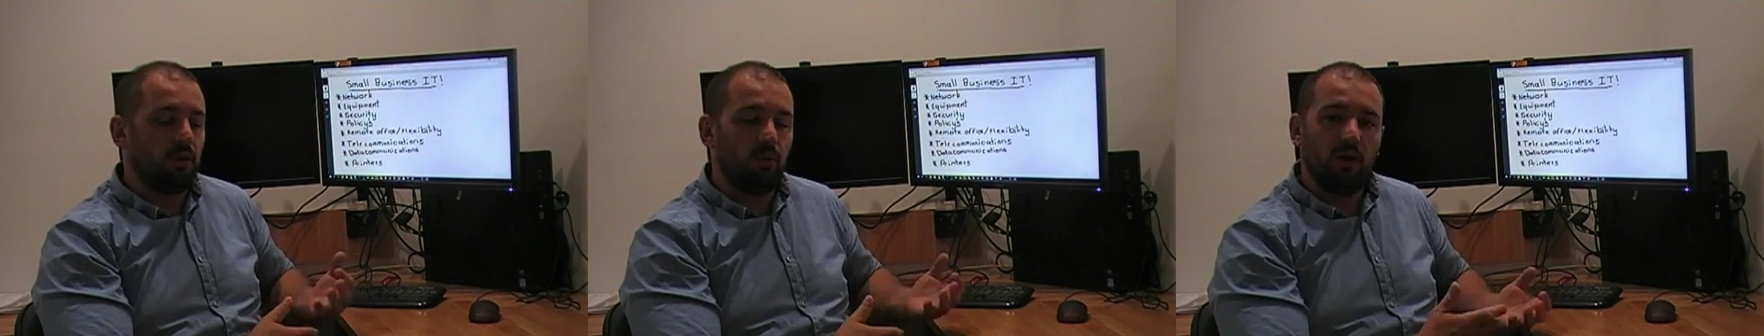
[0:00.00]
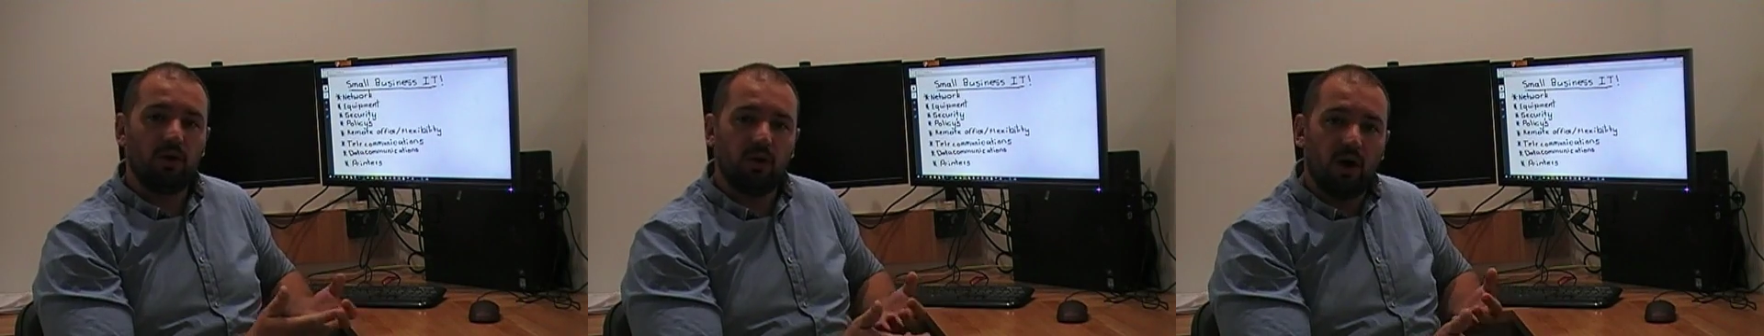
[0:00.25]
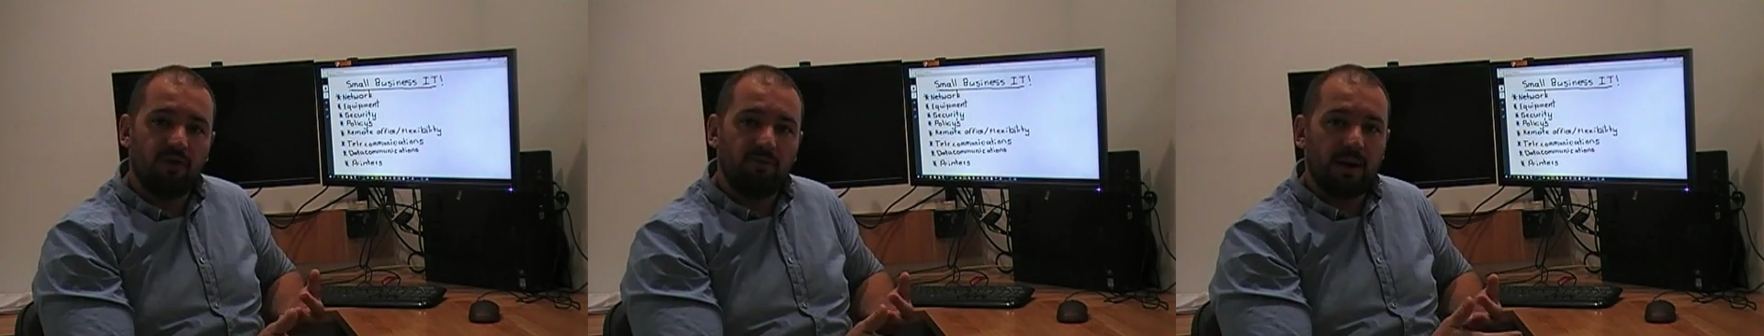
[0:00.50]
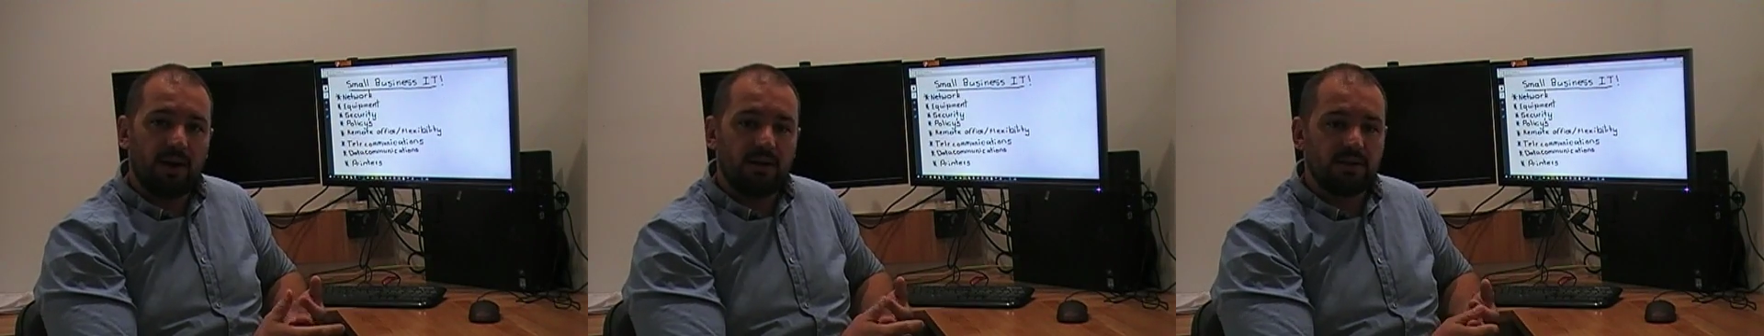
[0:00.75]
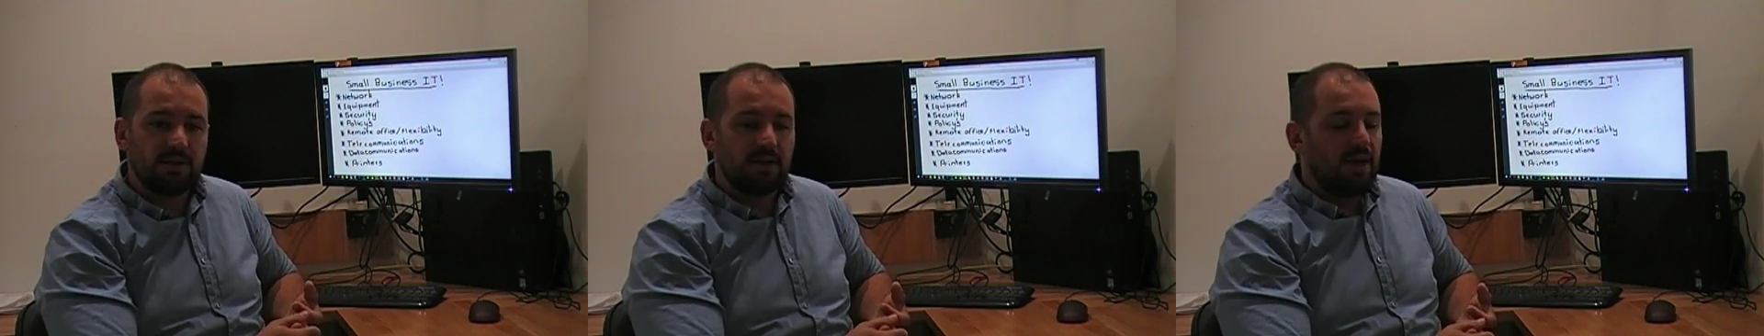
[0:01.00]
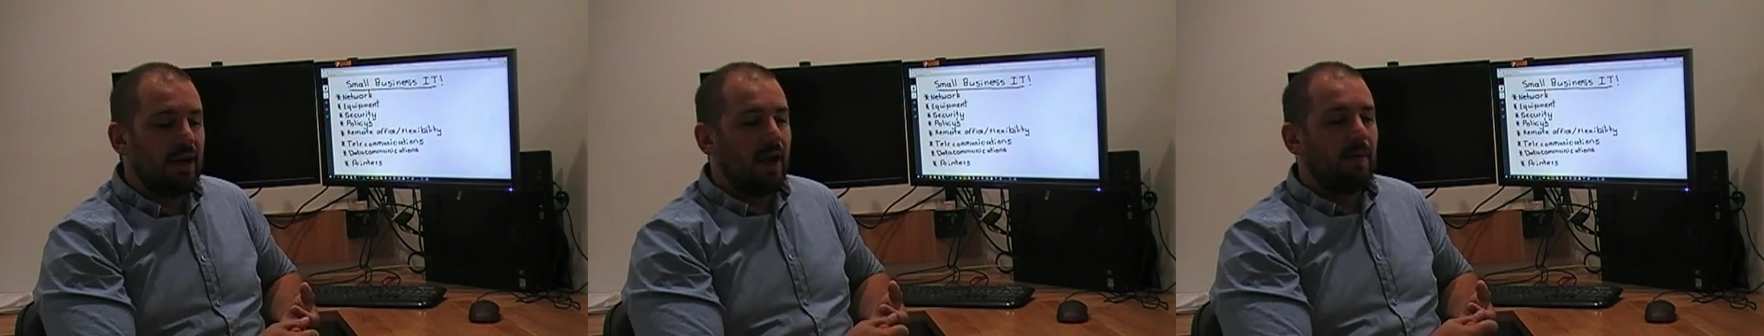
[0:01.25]
the work-life balance,
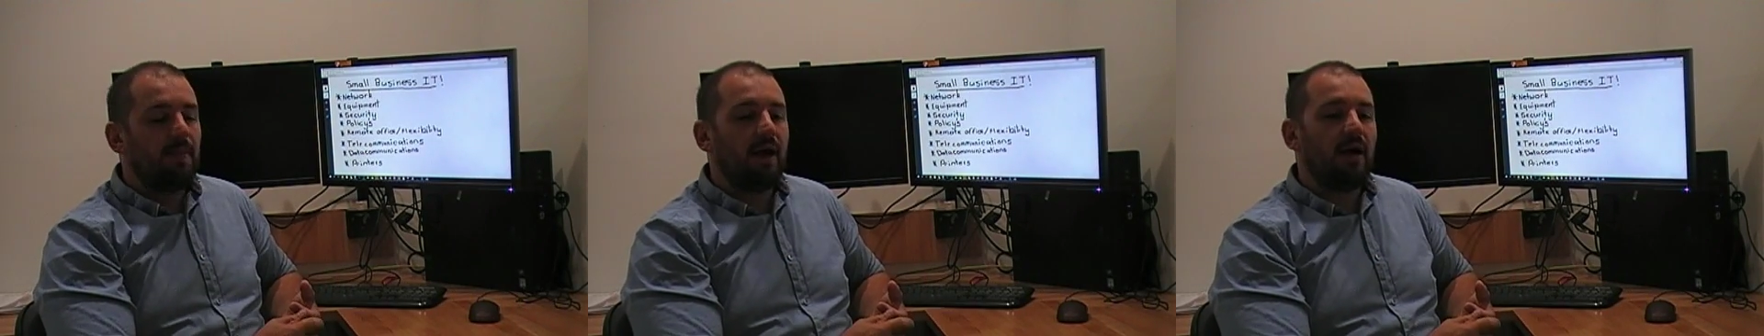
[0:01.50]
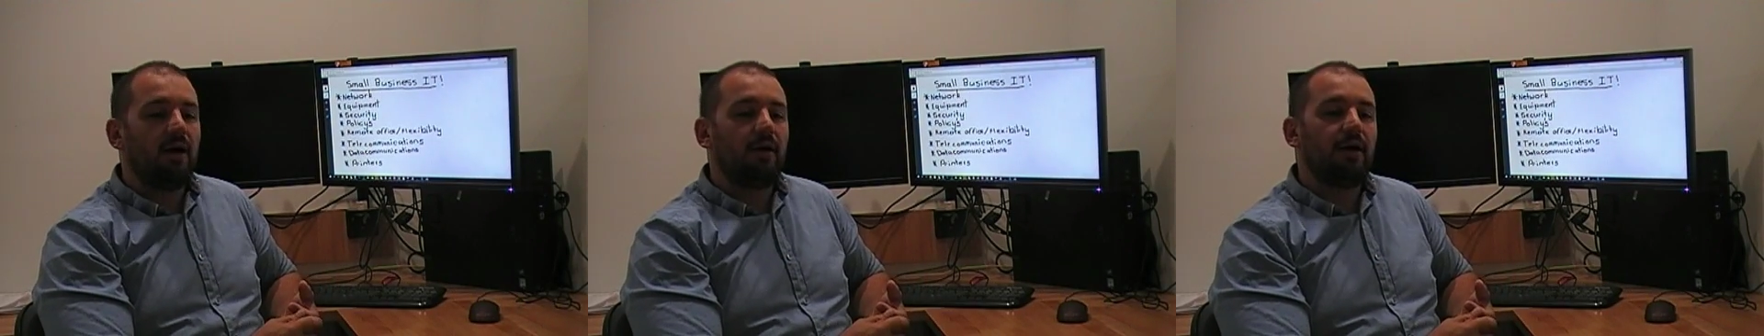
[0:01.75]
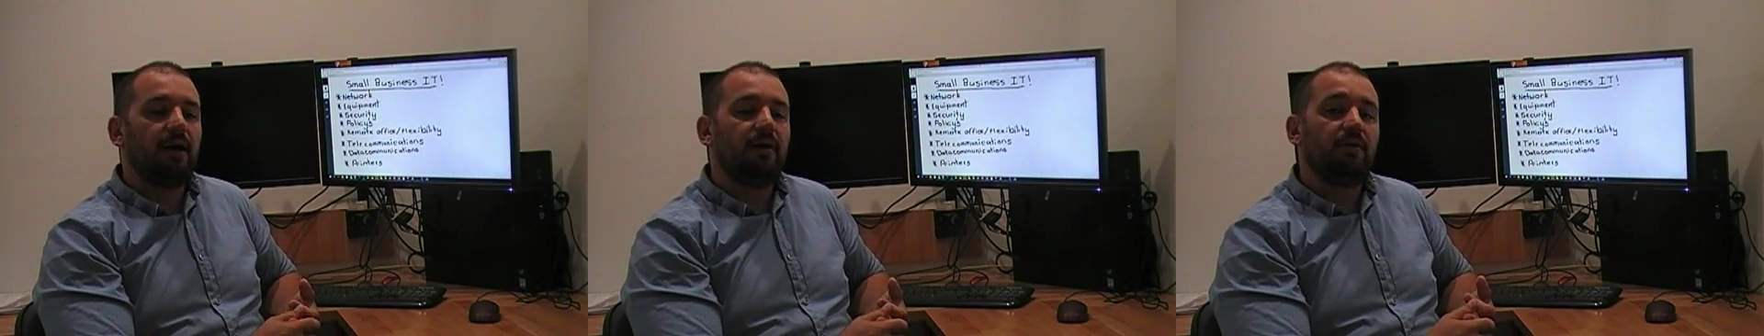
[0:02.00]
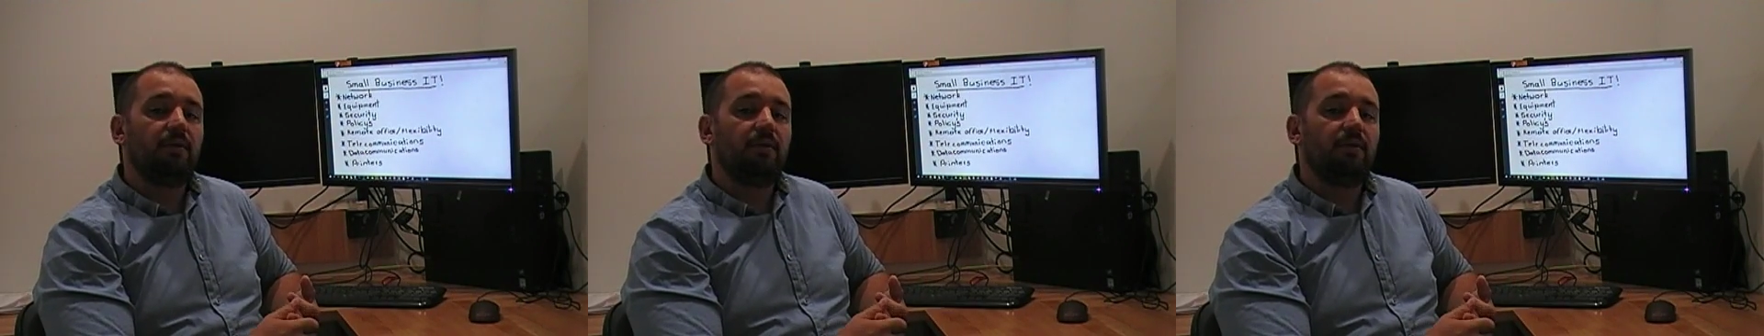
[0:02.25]
about